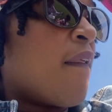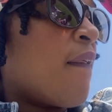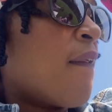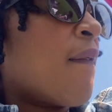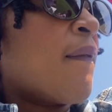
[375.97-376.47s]
This is
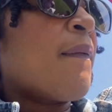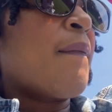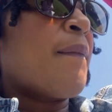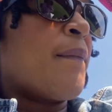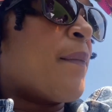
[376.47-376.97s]
purple, Mom.
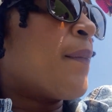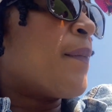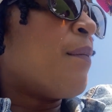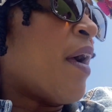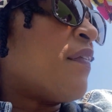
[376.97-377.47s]
Mom look,
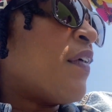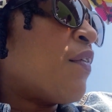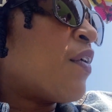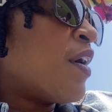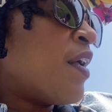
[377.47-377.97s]
this My favorite
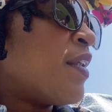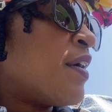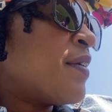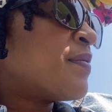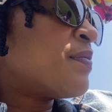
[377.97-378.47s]
red. color.
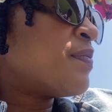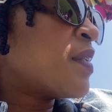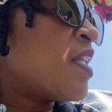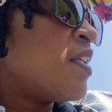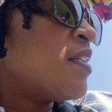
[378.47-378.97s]

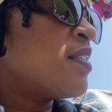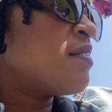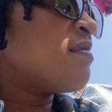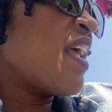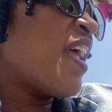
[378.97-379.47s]
It looks,
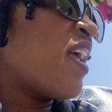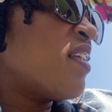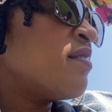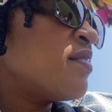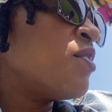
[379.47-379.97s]
eh,
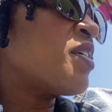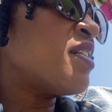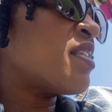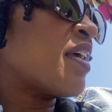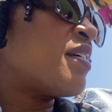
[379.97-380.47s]
you can
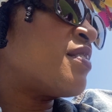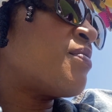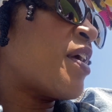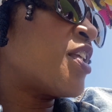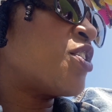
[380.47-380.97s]
say it's
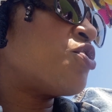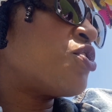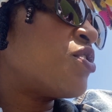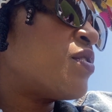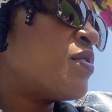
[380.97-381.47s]
reddish.
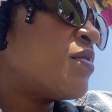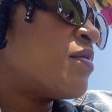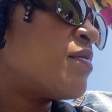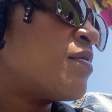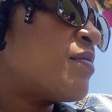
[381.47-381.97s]
Yeah,
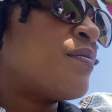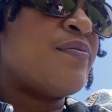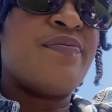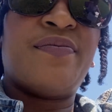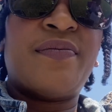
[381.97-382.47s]
reddish.
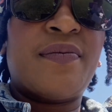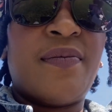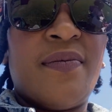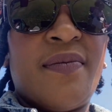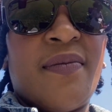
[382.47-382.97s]
It's not just
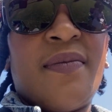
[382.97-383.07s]
red.